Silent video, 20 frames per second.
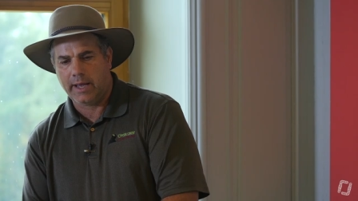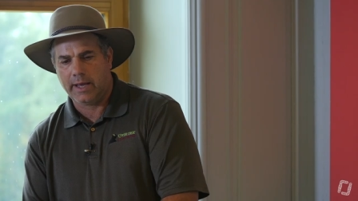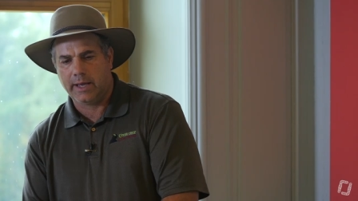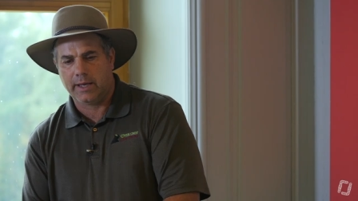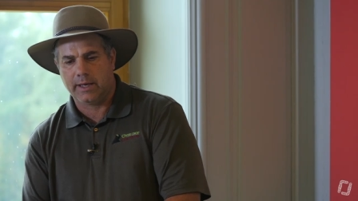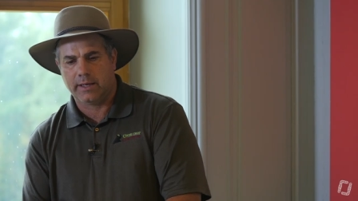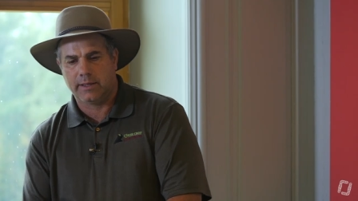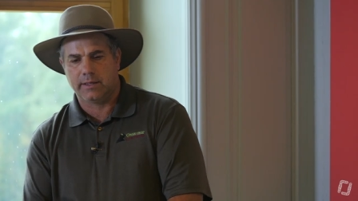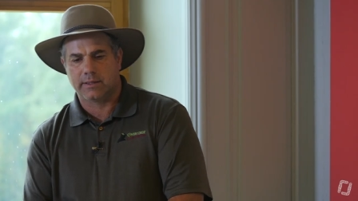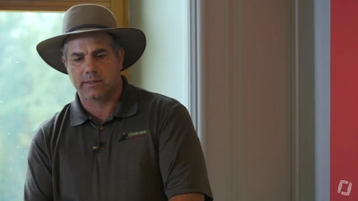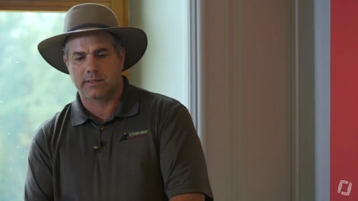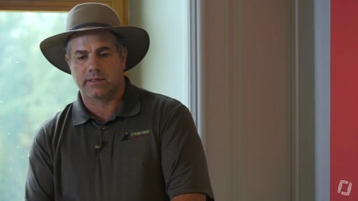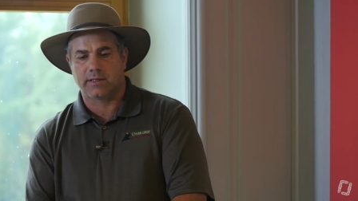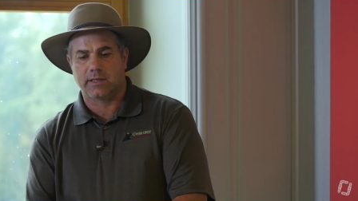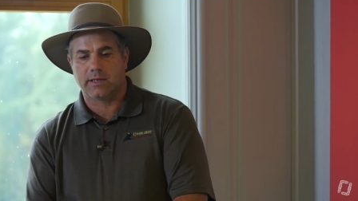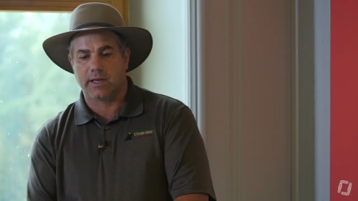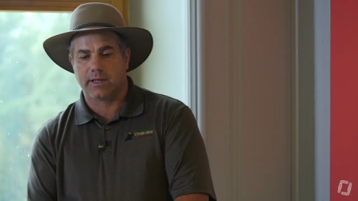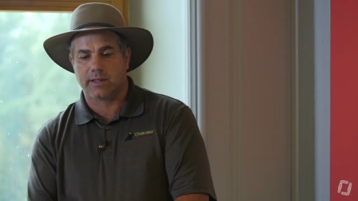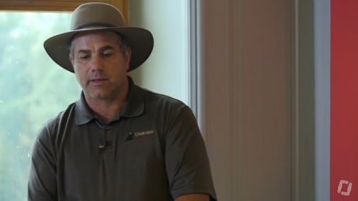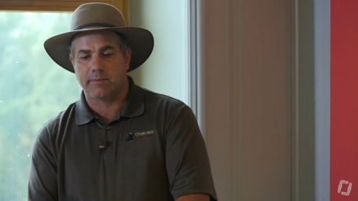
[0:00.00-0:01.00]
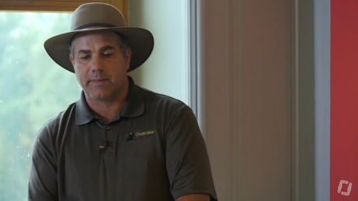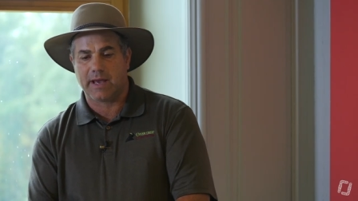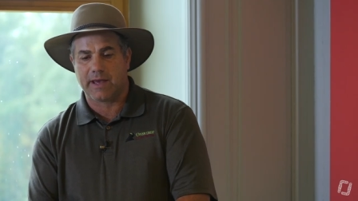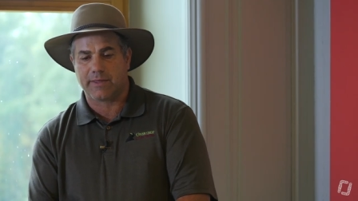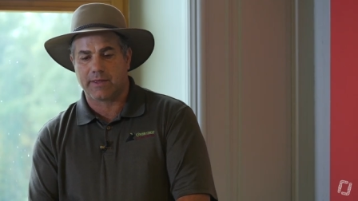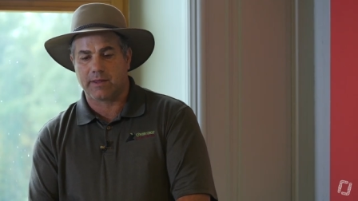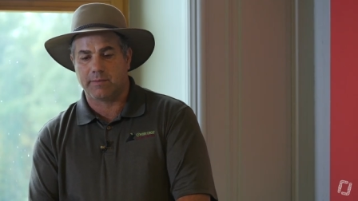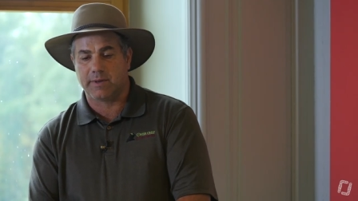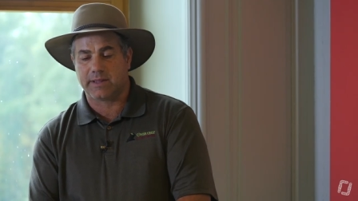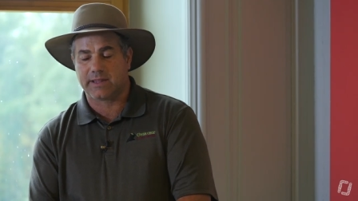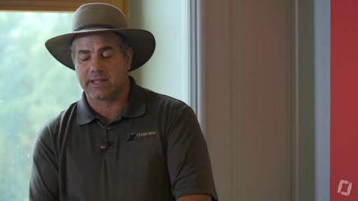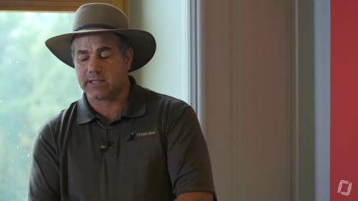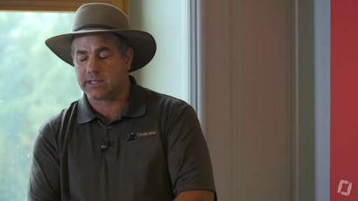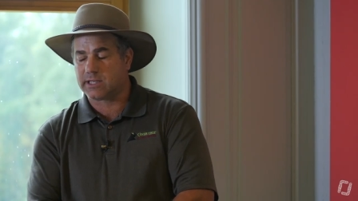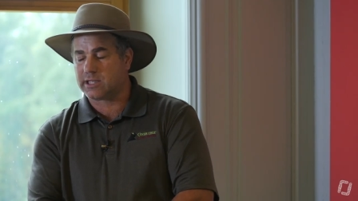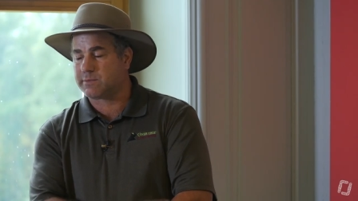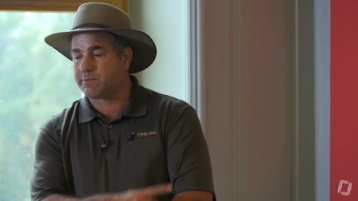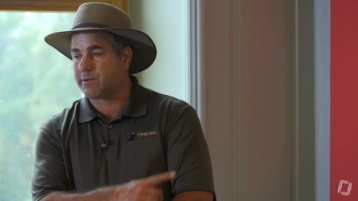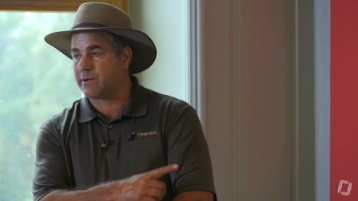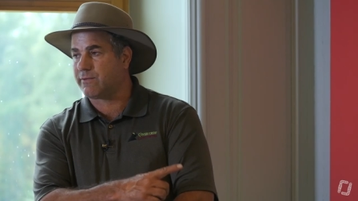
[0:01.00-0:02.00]
And this is another method, but
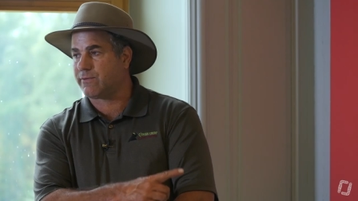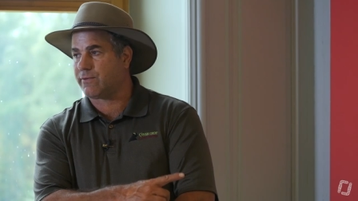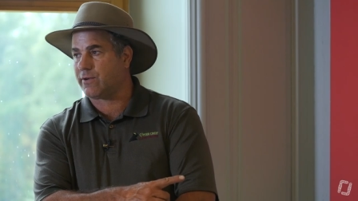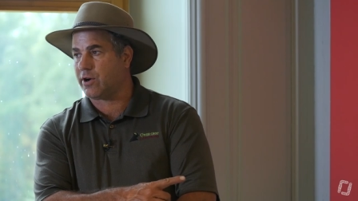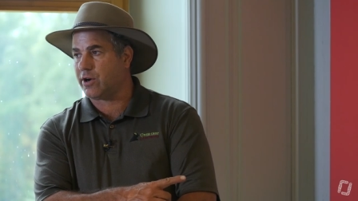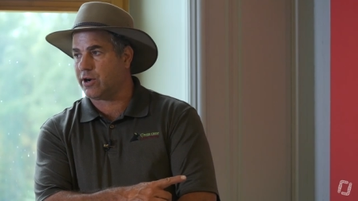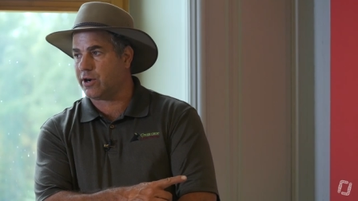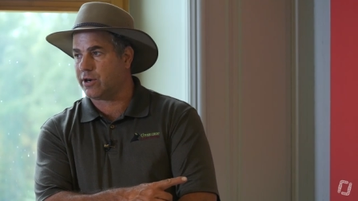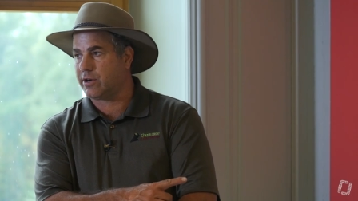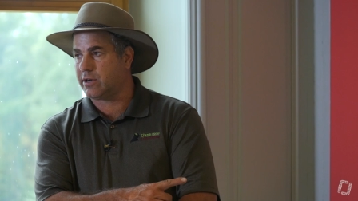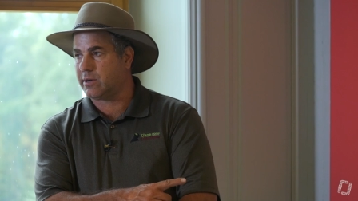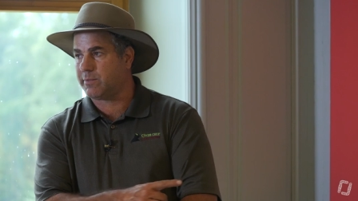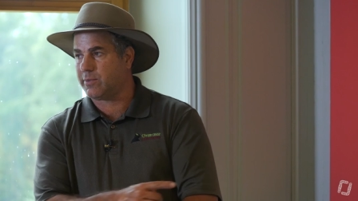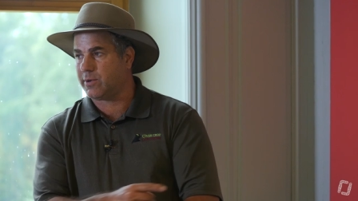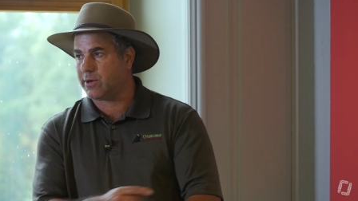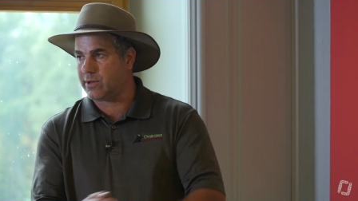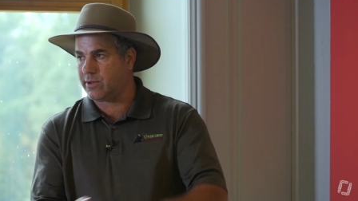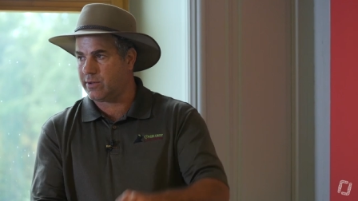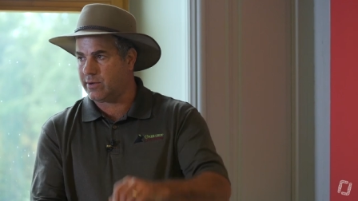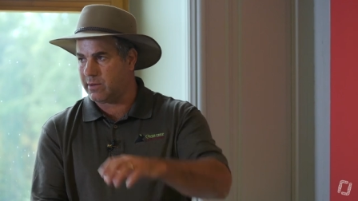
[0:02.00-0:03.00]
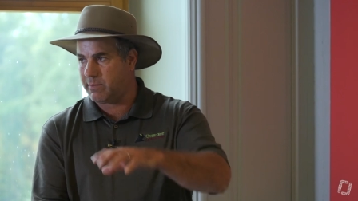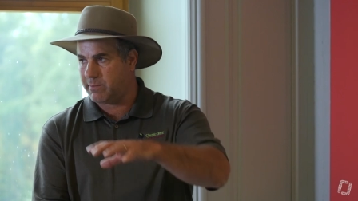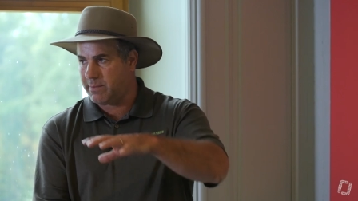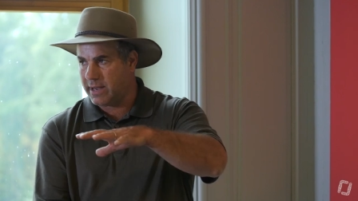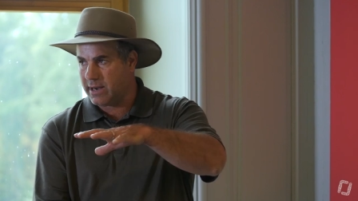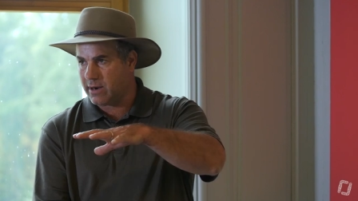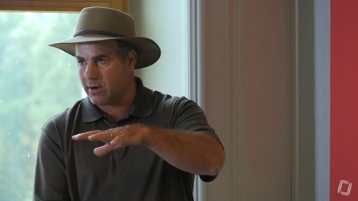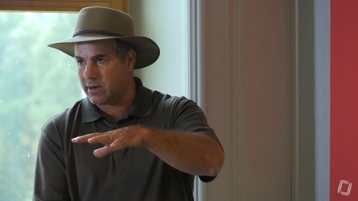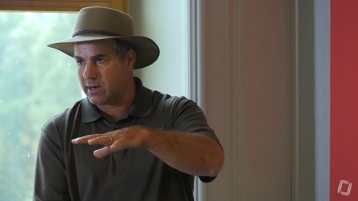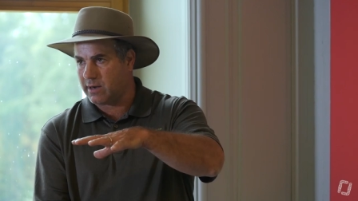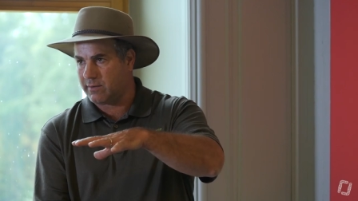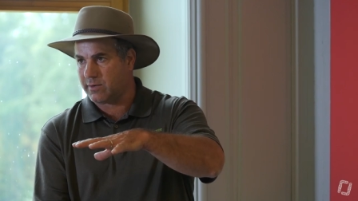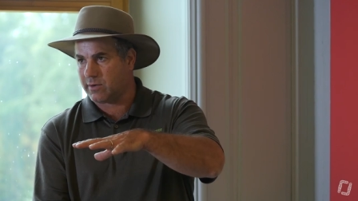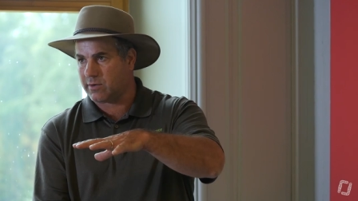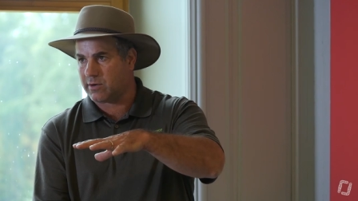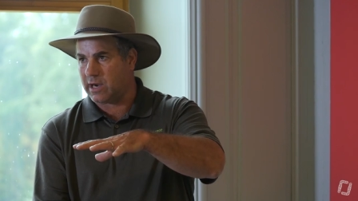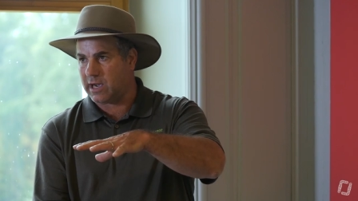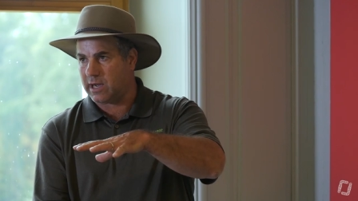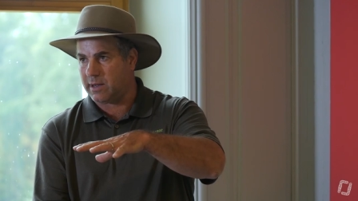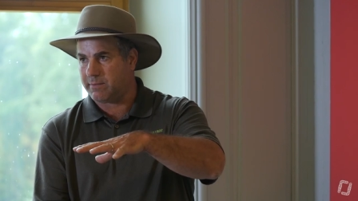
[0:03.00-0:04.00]
this is preferred to put it on a bigger cover
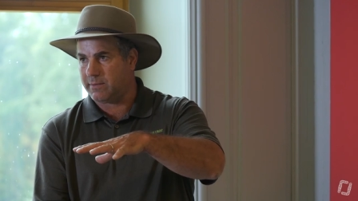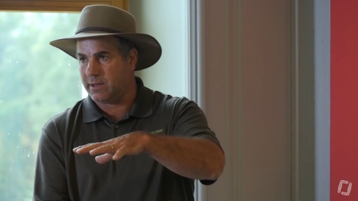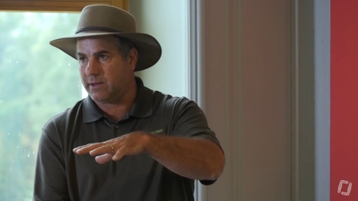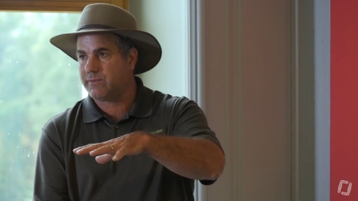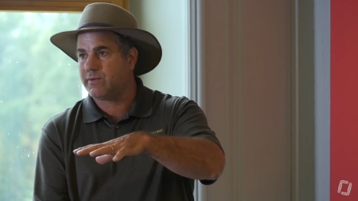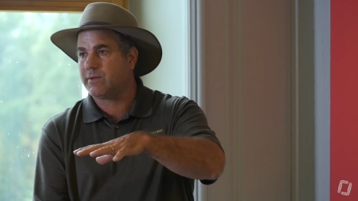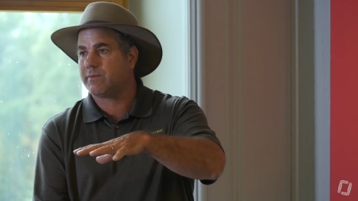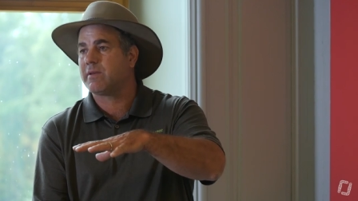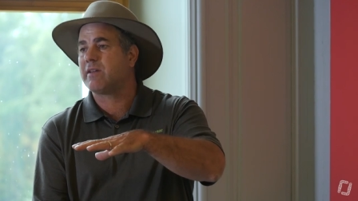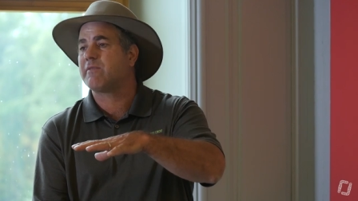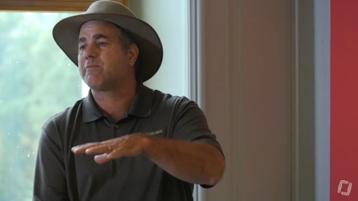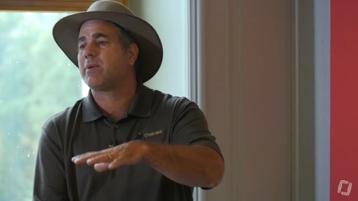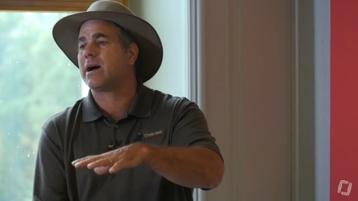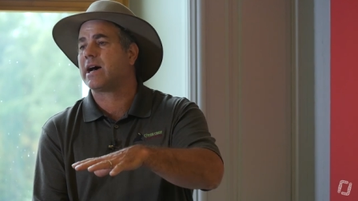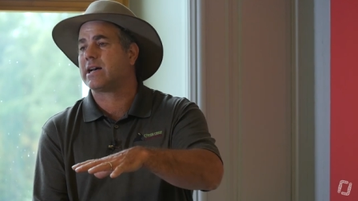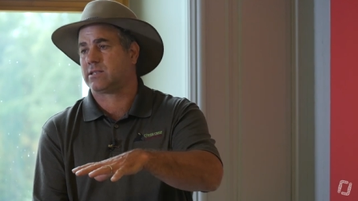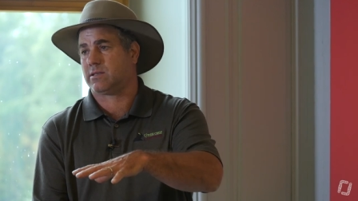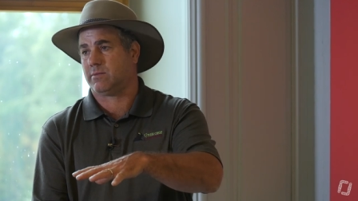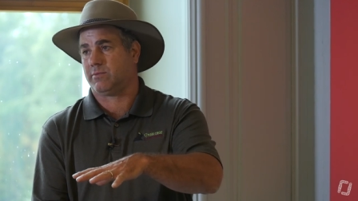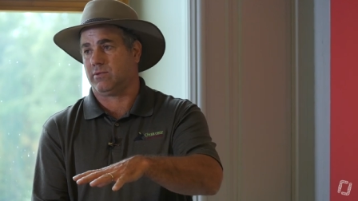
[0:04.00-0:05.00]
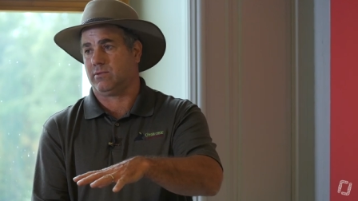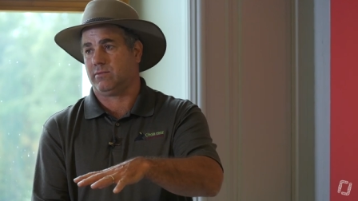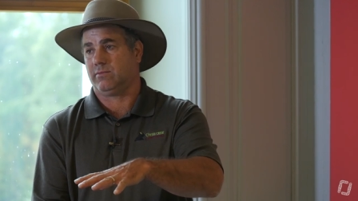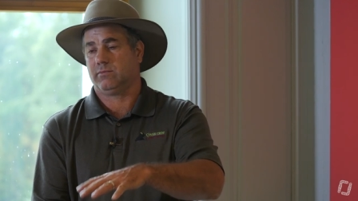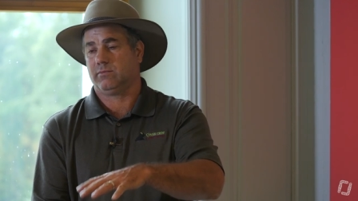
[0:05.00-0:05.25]
crop, if, if possible.